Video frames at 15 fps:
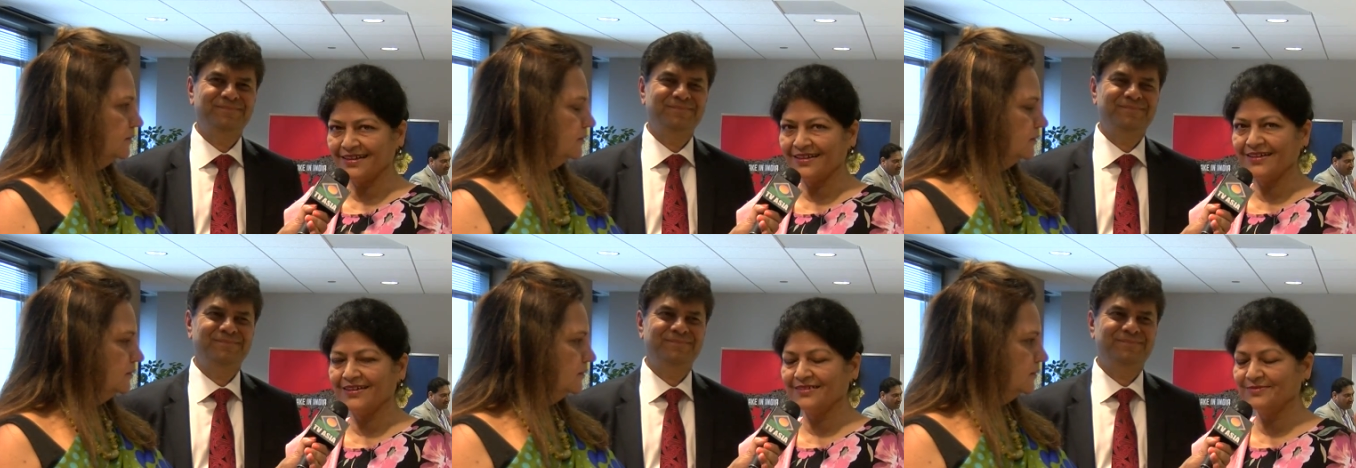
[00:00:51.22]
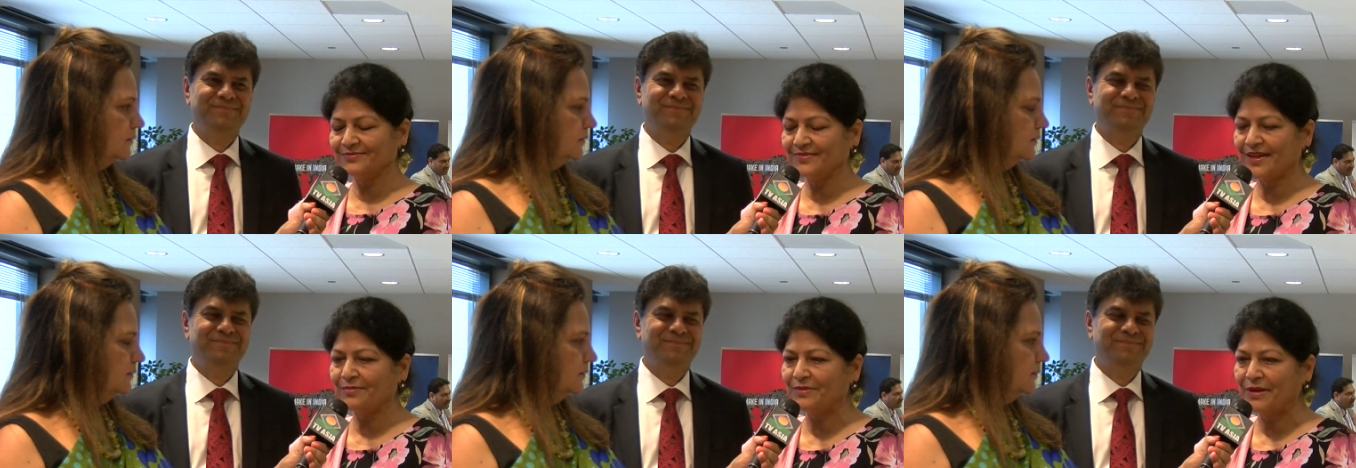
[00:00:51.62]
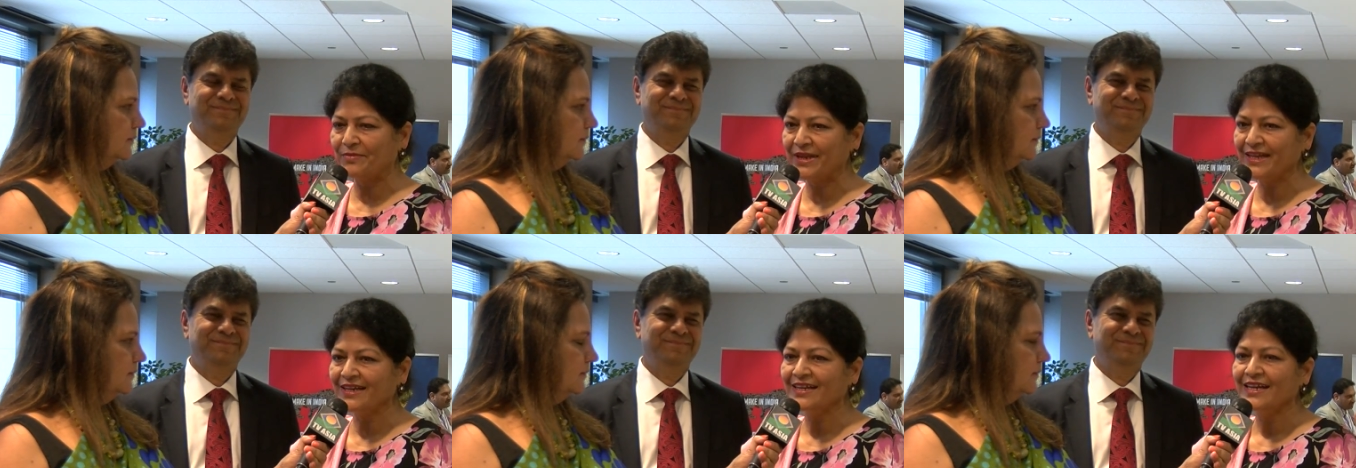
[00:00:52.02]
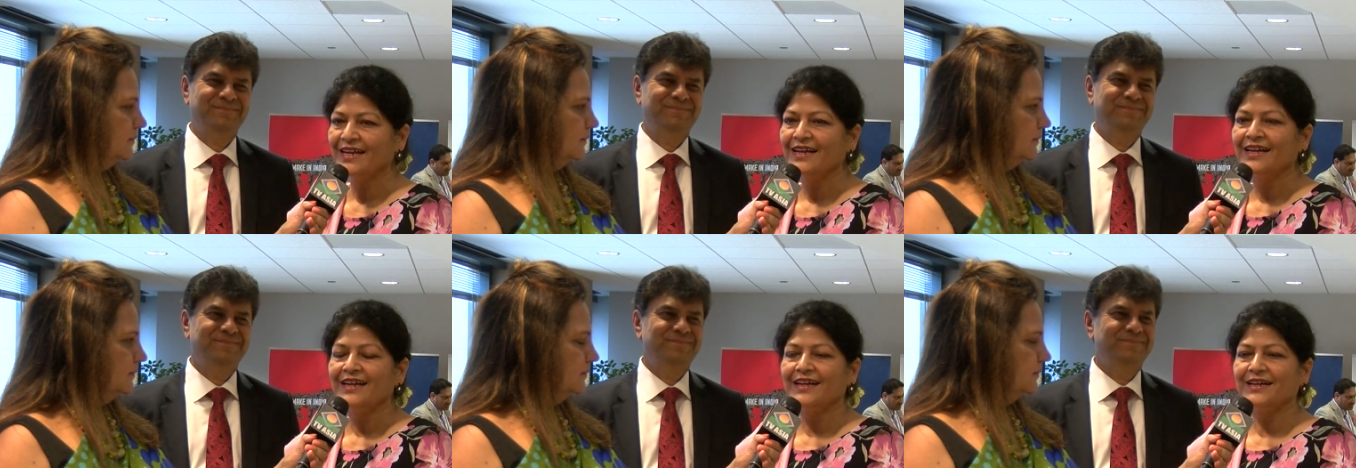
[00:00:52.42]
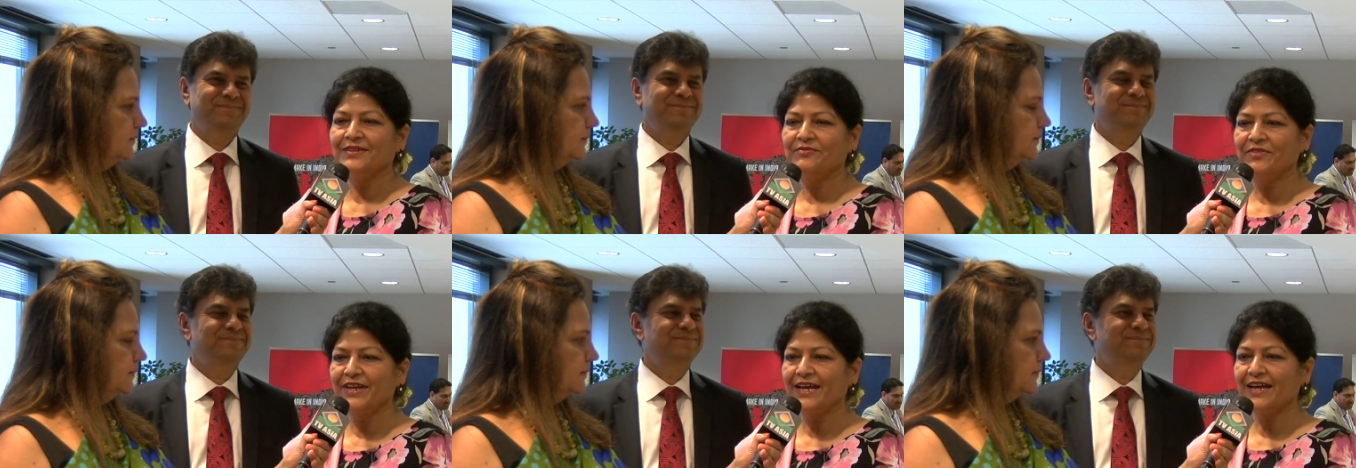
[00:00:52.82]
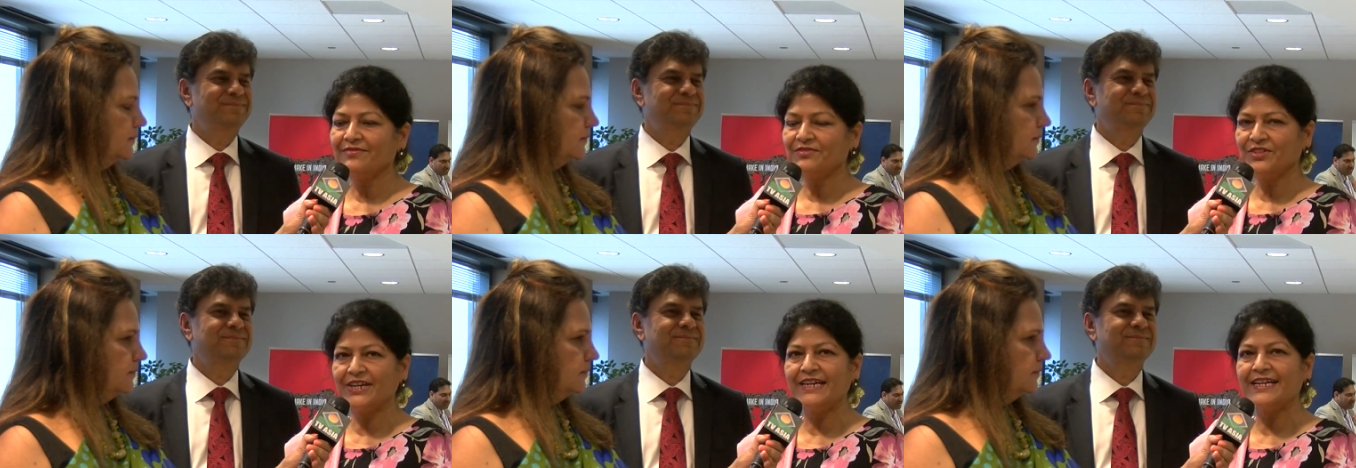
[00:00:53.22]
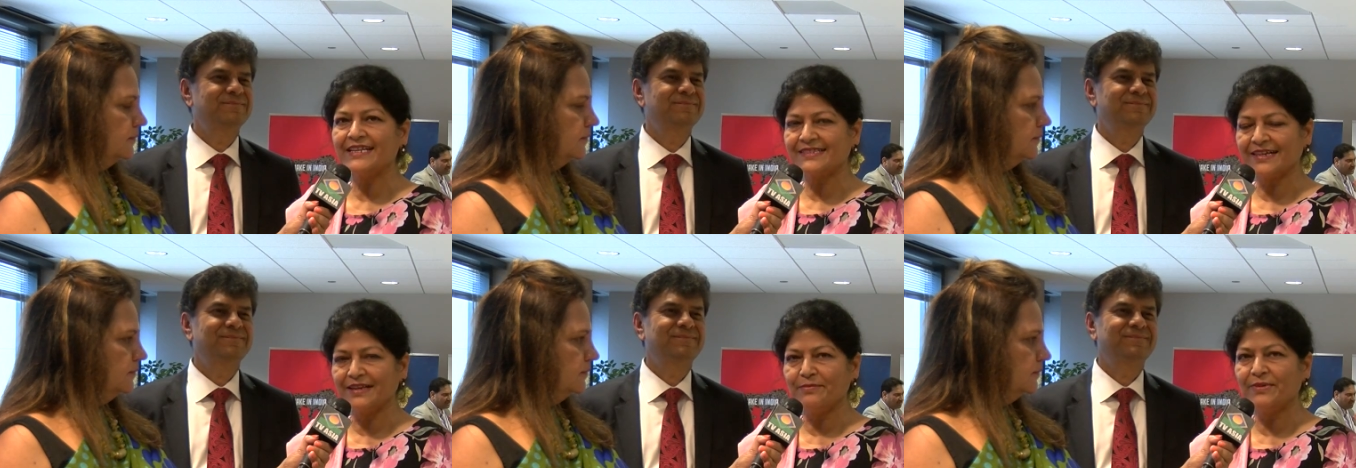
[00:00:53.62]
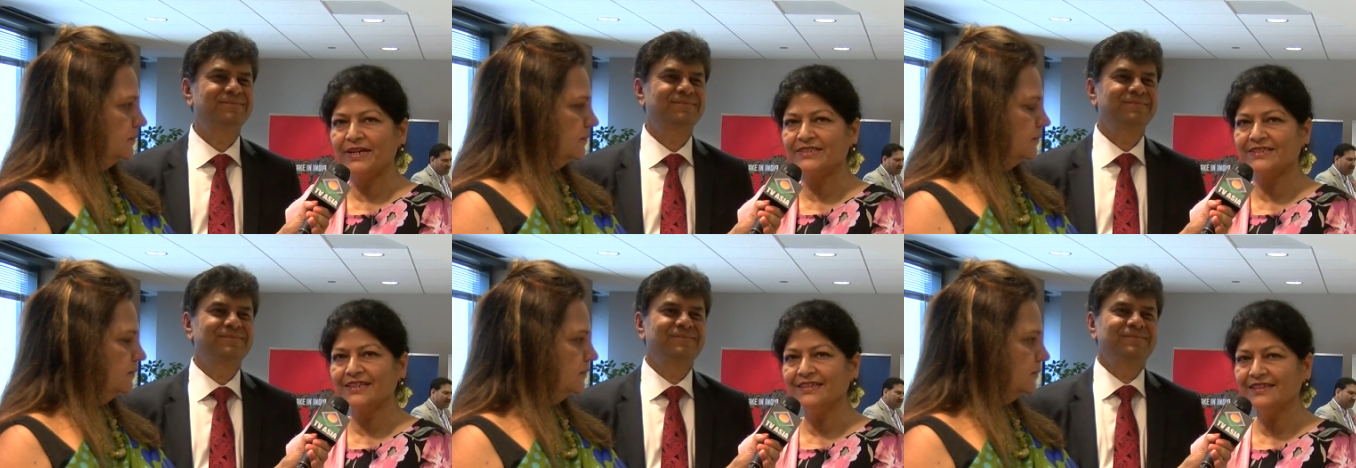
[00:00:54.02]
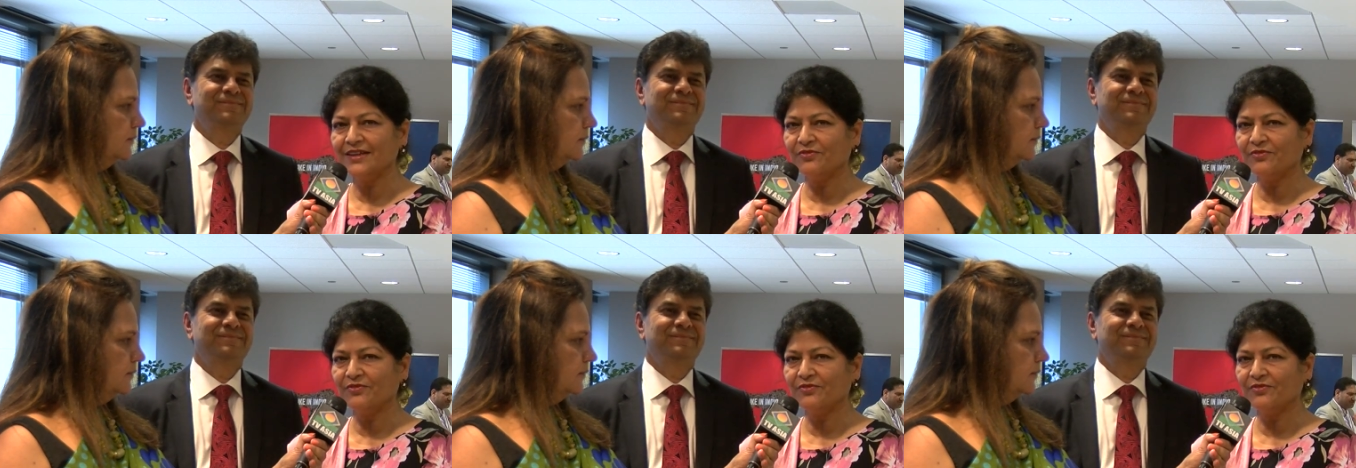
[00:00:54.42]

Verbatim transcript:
Speaker 1: uh, upcoming. Uh, we have three day celebration.